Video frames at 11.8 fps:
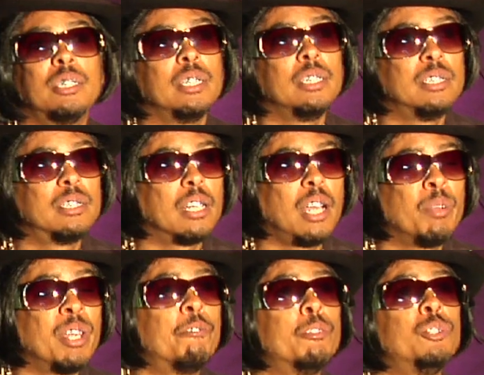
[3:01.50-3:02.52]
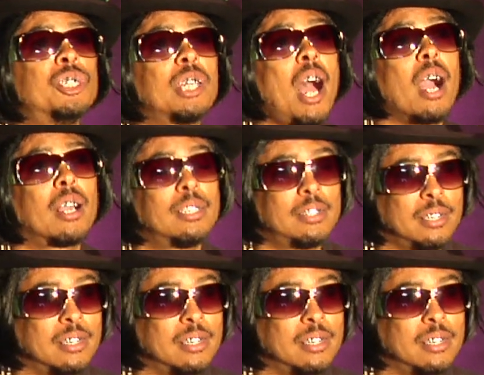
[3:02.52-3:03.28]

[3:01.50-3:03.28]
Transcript: G's. I mean, a few Shocks.